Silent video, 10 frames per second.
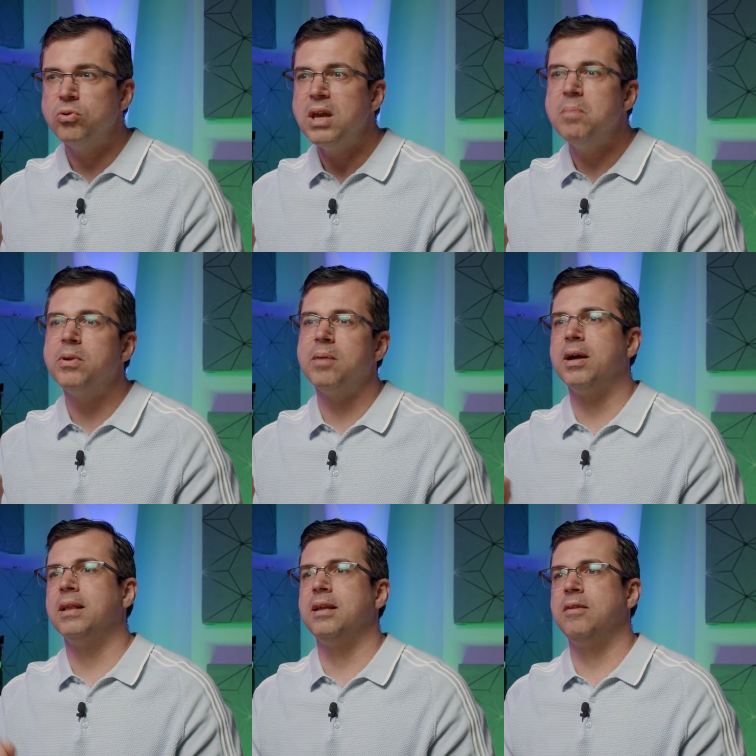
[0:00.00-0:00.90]
to
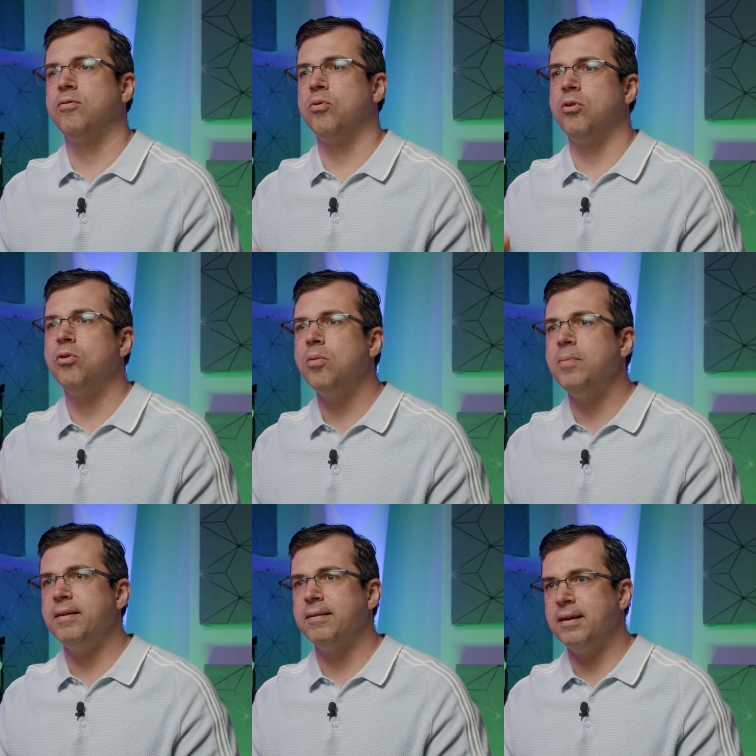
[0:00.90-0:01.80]
implement it for your
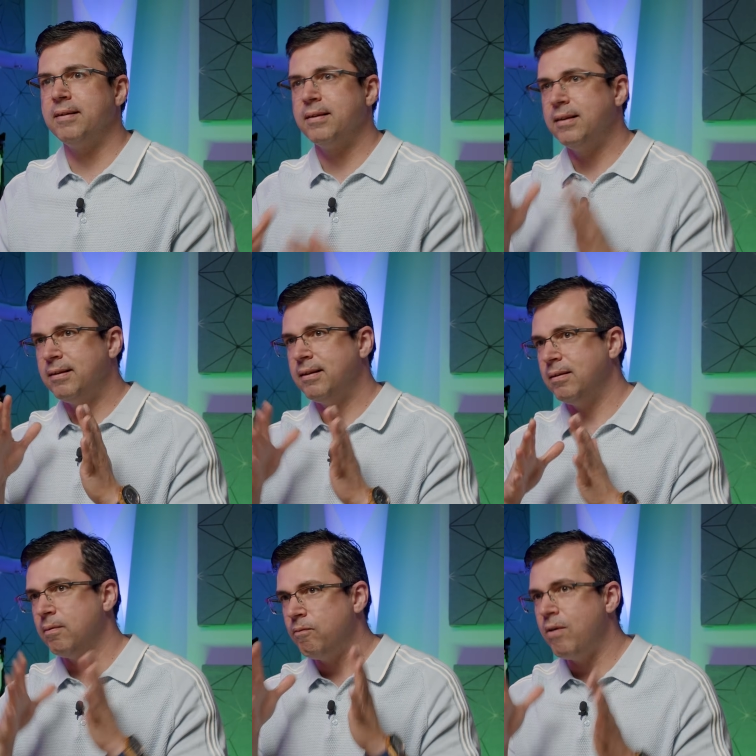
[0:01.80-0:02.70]
business, this
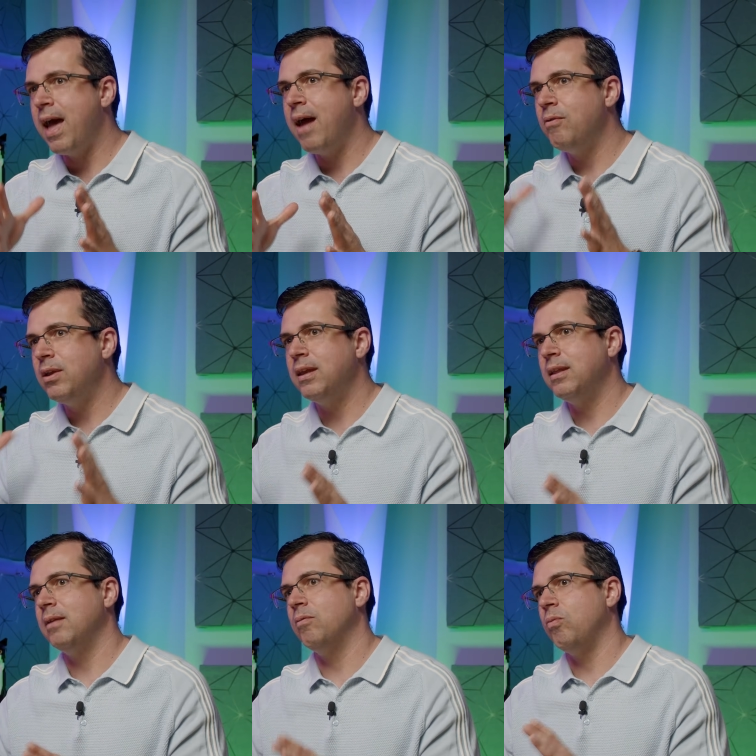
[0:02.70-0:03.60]
is a very
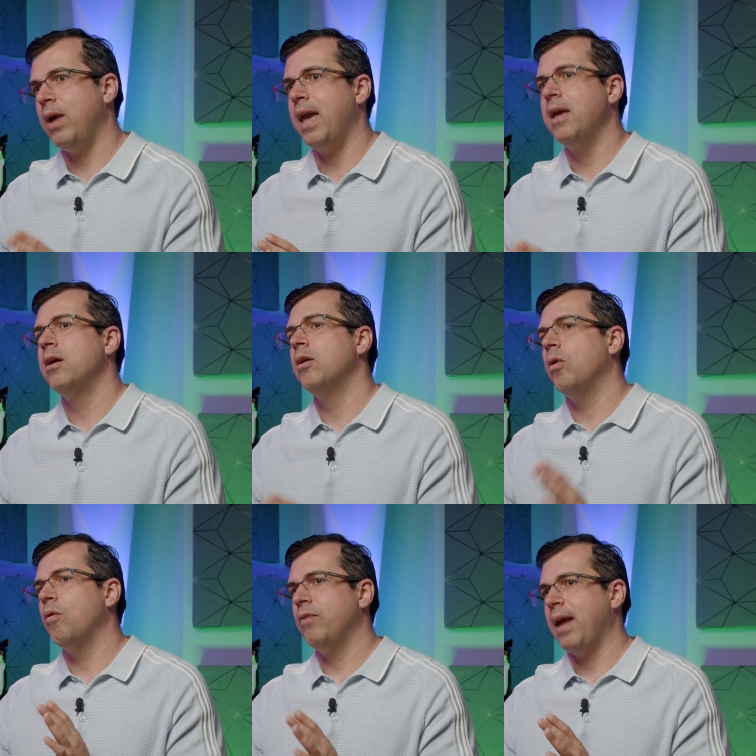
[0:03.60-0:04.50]
detailed way
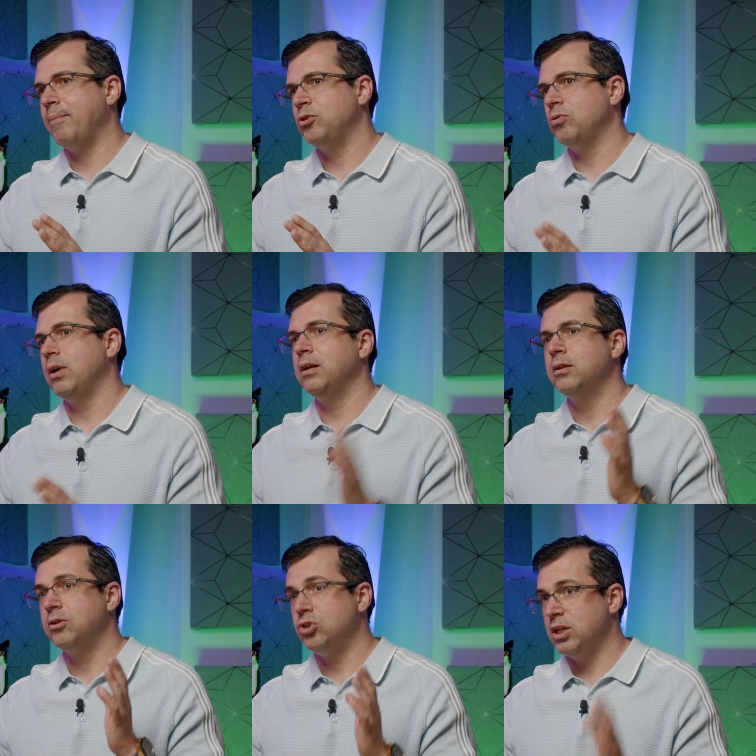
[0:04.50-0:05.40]
of capturing
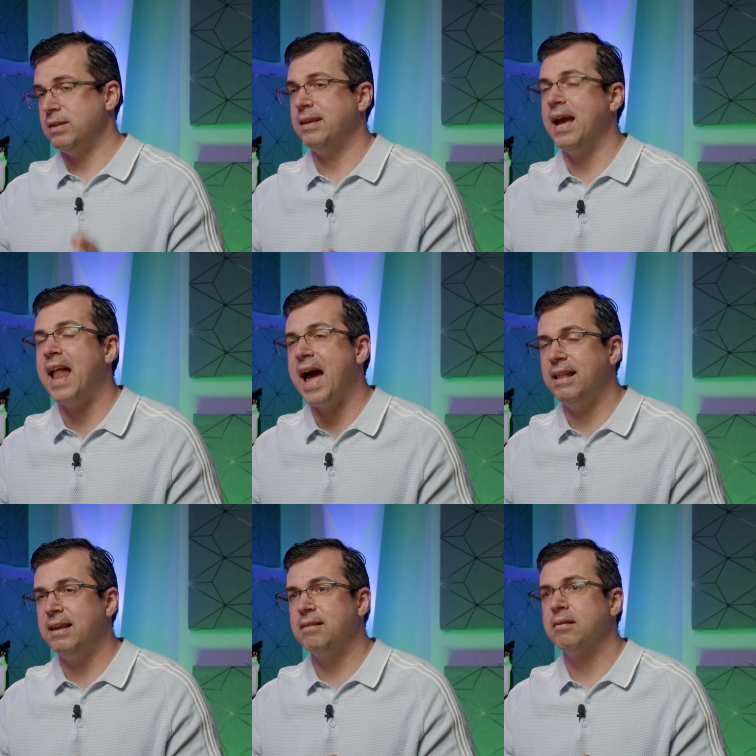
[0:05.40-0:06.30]
the
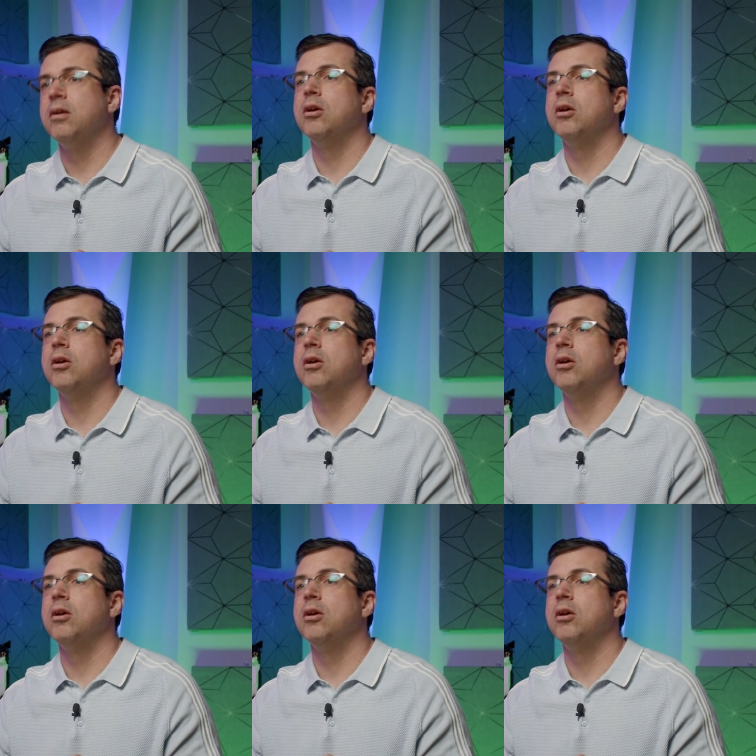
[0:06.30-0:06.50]
GCLIDs.